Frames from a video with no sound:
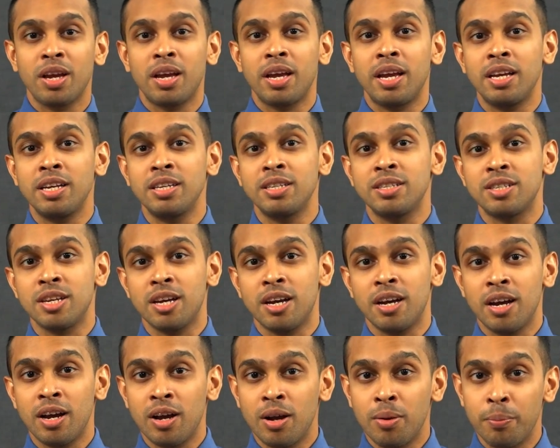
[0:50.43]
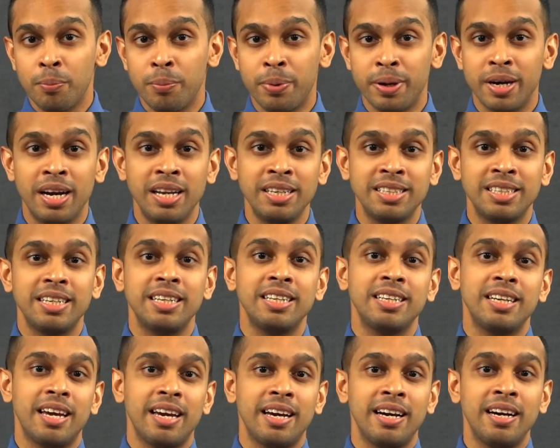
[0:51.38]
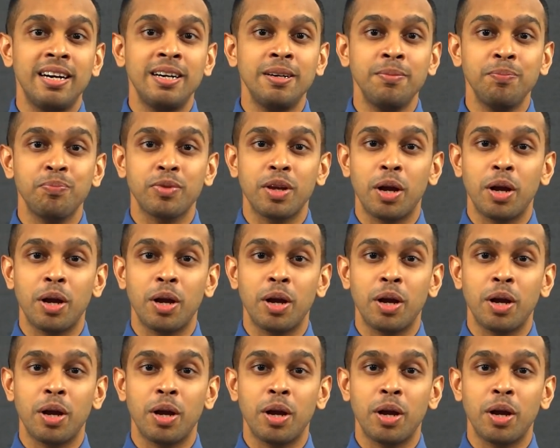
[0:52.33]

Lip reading: is burnt in air,